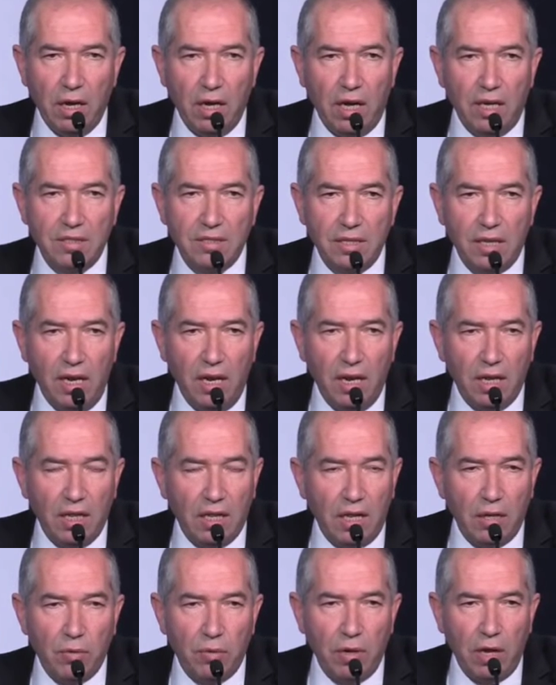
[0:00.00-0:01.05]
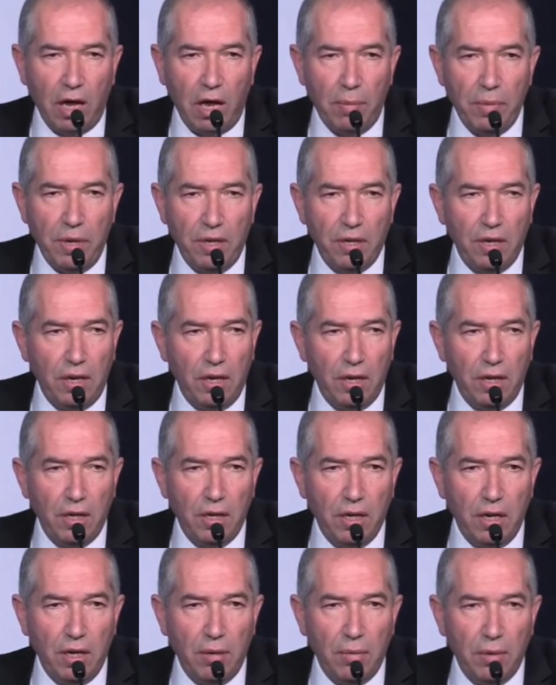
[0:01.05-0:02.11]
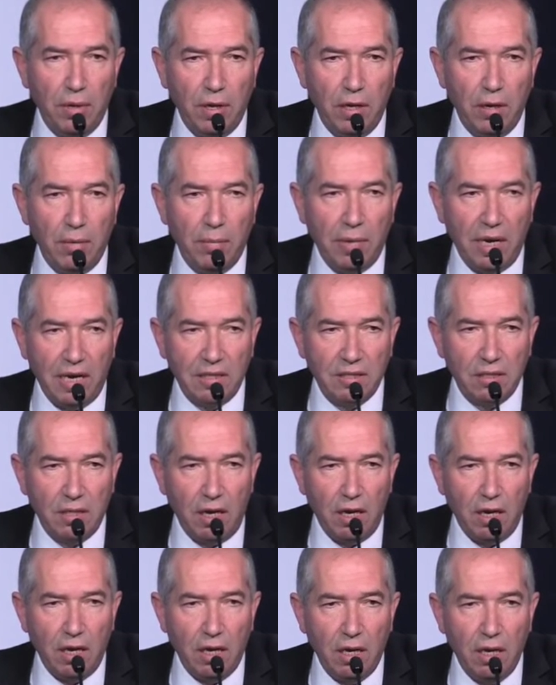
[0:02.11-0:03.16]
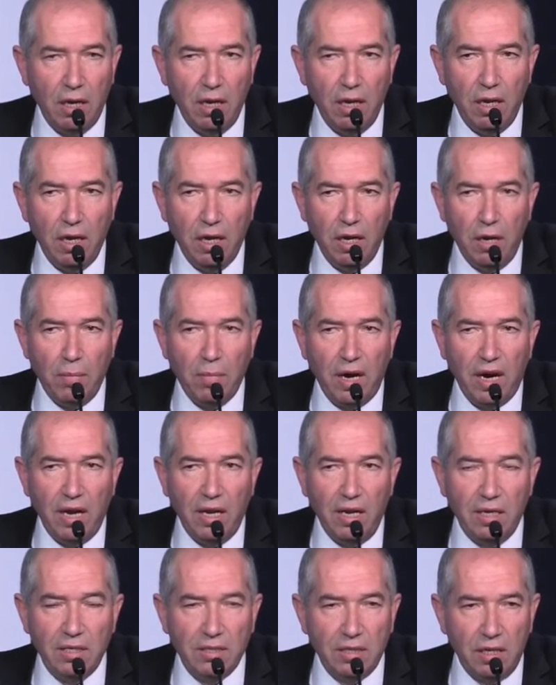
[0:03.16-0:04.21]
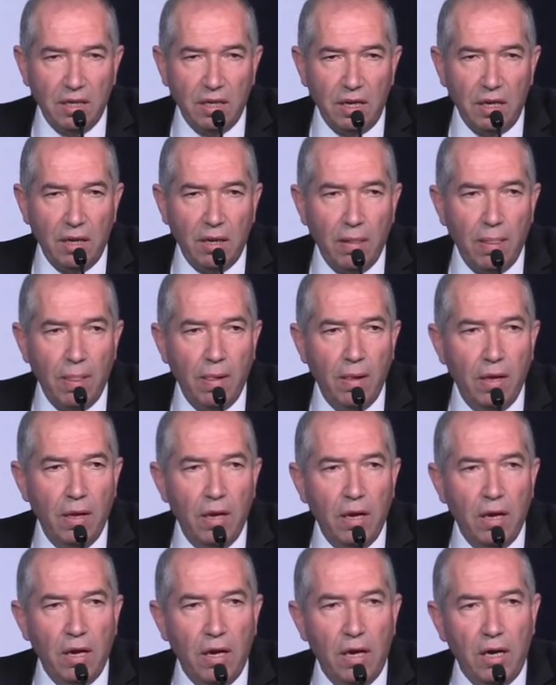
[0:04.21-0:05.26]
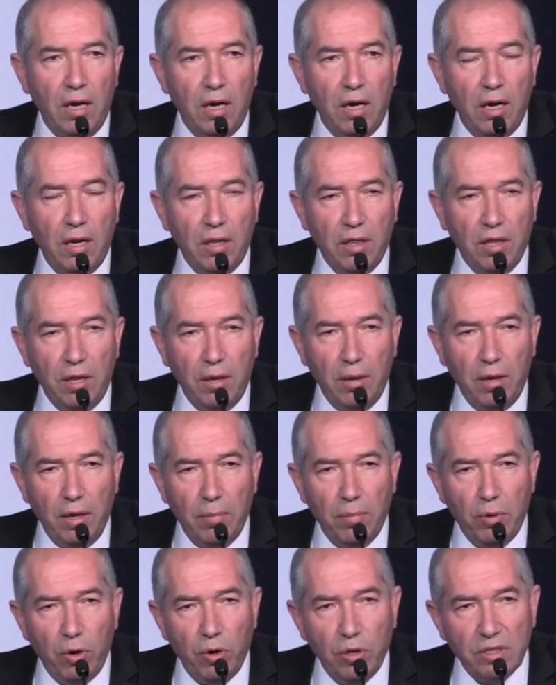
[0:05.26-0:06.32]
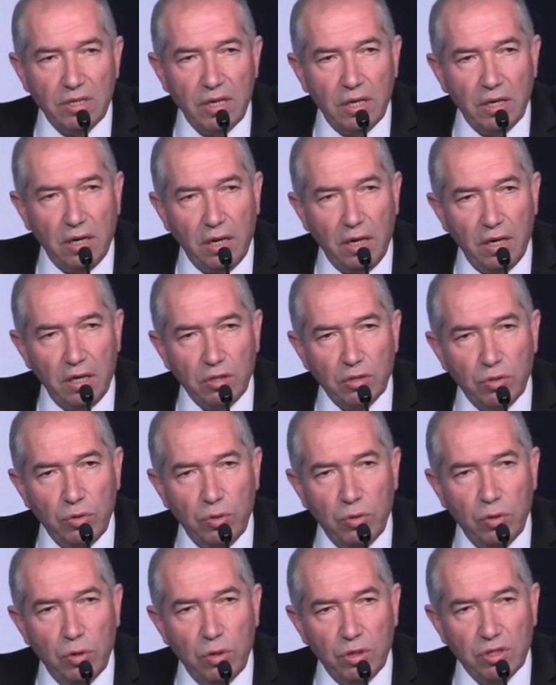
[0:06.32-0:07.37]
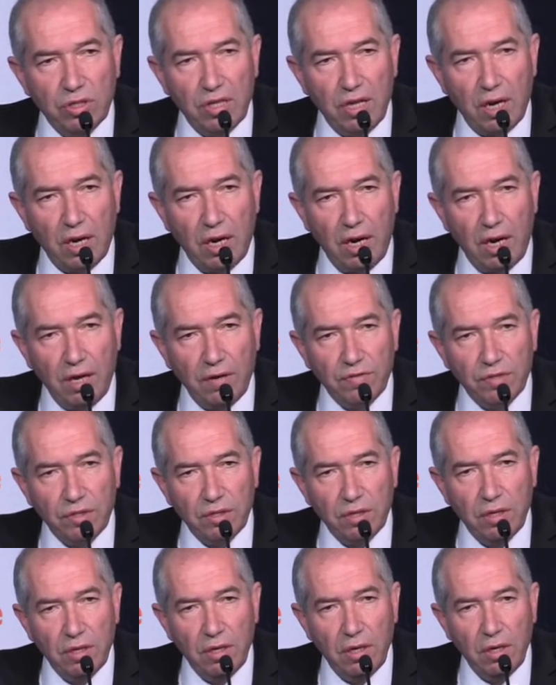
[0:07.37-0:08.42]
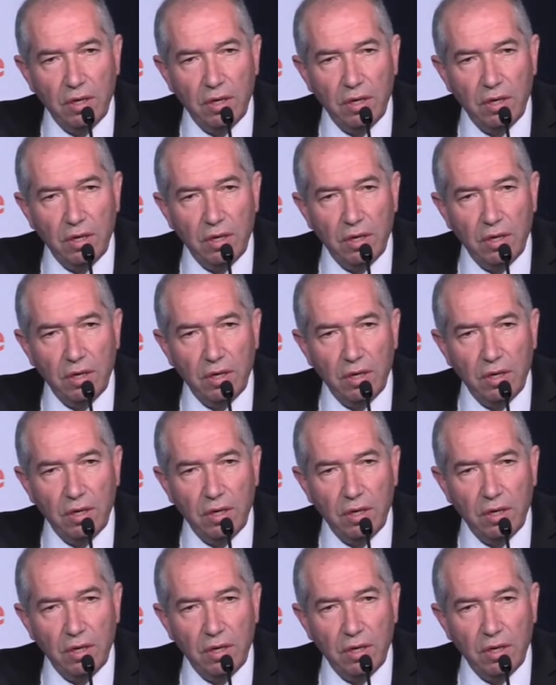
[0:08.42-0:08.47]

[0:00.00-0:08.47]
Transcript: last killing that happened in, in, in Palestine, in my city, uh, the boys and girls who lost their lives